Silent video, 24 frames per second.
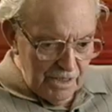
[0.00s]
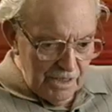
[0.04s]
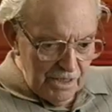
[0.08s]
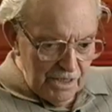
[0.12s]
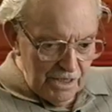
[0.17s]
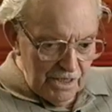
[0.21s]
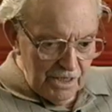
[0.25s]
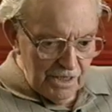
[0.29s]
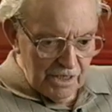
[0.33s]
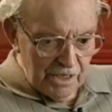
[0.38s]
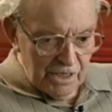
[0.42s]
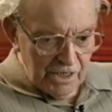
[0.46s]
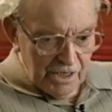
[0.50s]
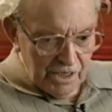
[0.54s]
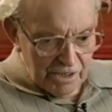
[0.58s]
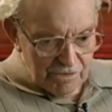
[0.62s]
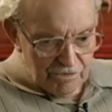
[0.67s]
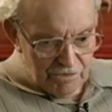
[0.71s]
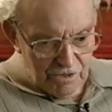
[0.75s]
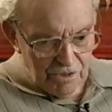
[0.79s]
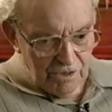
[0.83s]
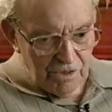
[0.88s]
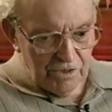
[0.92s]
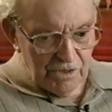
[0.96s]
he and I
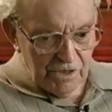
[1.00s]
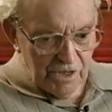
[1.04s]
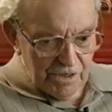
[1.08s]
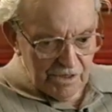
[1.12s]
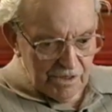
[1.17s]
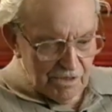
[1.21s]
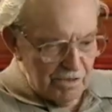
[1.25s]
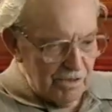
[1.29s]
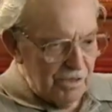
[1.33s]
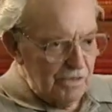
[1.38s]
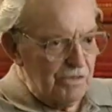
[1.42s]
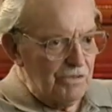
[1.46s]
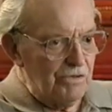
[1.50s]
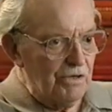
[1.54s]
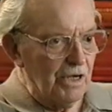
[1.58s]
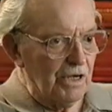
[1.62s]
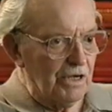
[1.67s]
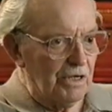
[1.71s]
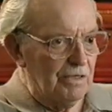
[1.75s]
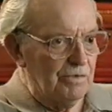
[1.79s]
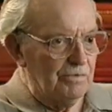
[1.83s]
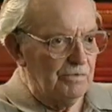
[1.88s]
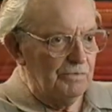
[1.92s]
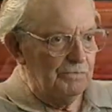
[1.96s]
crawled under a
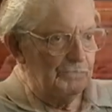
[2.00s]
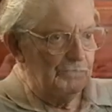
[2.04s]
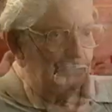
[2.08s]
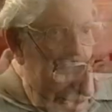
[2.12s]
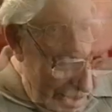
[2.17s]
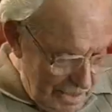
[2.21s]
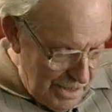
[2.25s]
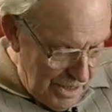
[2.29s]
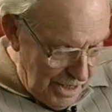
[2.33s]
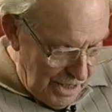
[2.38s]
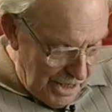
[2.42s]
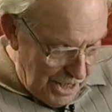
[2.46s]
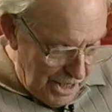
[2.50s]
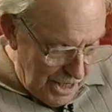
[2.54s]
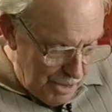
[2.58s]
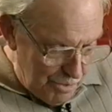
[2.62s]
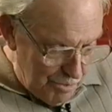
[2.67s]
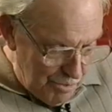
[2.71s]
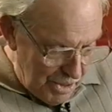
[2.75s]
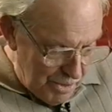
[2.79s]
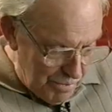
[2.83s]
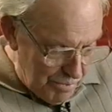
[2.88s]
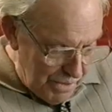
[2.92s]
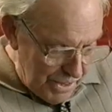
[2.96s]
truck. I had
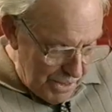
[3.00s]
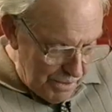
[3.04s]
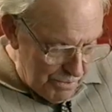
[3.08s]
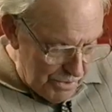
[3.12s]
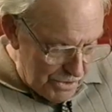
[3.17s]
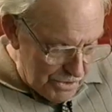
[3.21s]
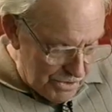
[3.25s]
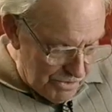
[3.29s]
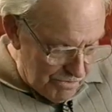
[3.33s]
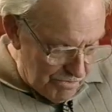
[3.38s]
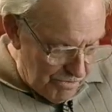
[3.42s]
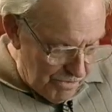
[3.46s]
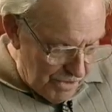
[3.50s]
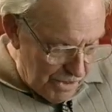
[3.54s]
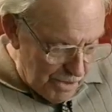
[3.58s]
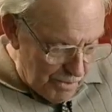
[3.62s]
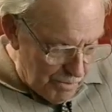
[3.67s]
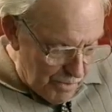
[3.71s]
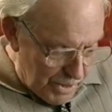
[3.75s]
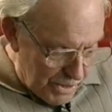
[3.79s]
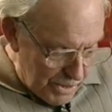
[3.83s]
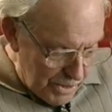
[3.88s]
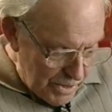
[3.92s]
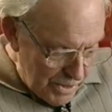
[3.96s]
my papers in front of
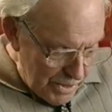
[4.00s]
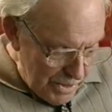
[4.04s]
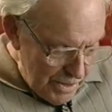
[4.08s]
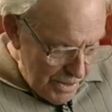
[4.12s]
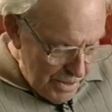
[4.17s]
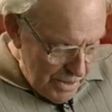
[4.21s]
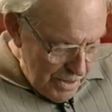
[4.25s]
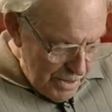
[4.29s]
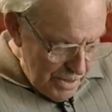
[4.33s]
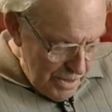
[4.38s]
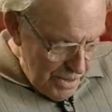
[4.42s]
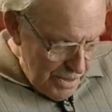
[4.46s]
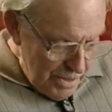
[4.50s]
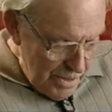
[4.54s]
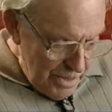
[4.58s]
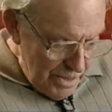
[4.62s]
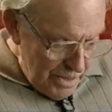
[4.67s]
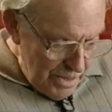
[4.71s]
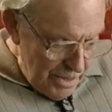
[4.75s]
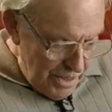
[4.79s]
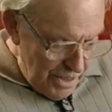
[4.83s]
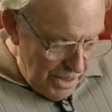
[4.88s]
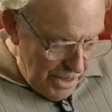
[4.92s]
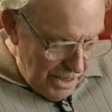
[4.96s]
me,
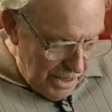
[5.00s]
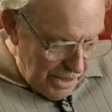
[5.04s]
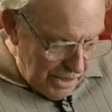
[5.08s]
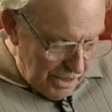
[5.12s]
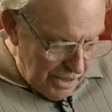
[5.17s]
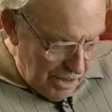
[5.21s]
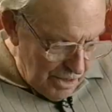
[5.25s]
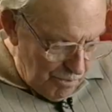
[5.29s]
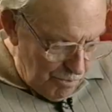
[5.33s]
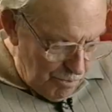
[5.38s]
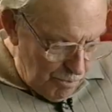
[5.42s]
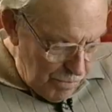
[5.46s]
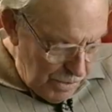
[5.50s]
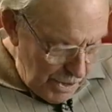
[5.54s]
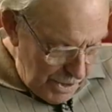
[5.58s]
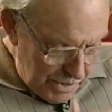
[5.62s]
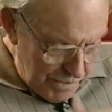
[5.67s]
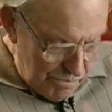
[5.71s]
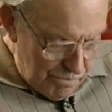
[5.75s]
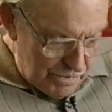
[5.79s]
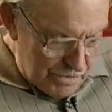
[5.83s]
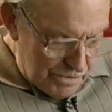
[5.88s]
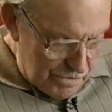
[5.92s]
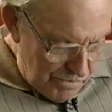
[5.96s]
and the blood
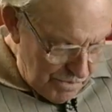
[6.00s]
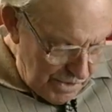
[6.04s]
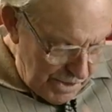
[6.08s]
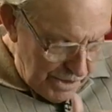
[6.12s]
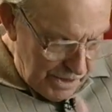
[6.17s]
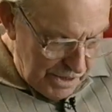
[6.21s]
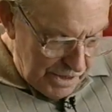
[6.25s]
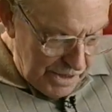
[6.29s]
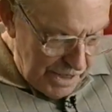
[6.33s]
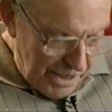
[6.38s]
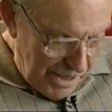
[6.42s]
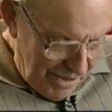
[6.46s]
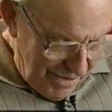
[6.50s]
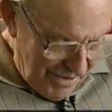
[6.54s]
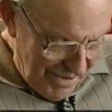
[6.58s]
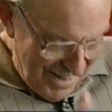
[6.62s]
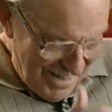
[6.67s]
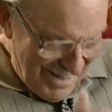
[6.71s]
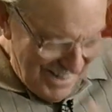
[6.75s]
was running down